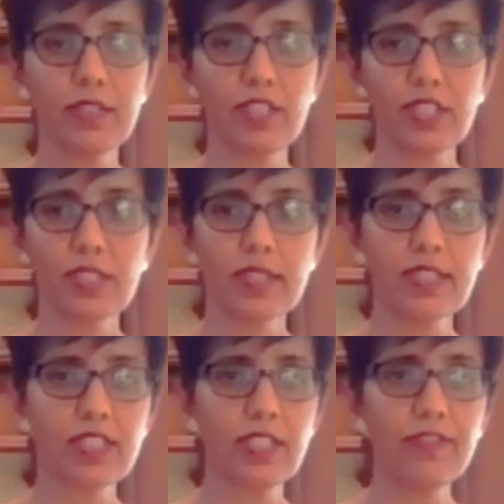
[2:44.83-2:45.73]
just
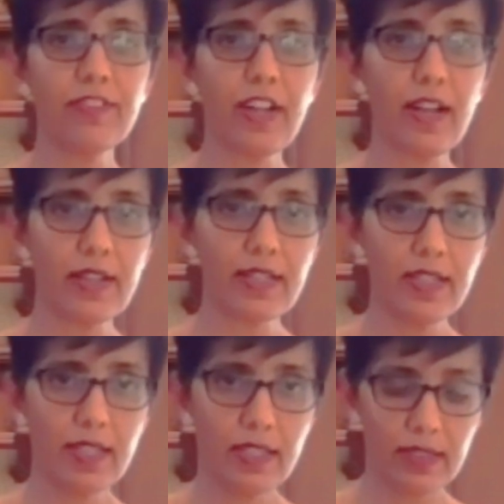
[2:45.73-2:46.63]
stir fry
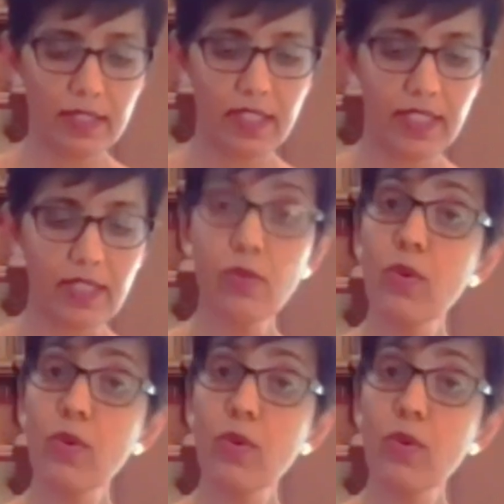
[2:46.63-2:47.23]
the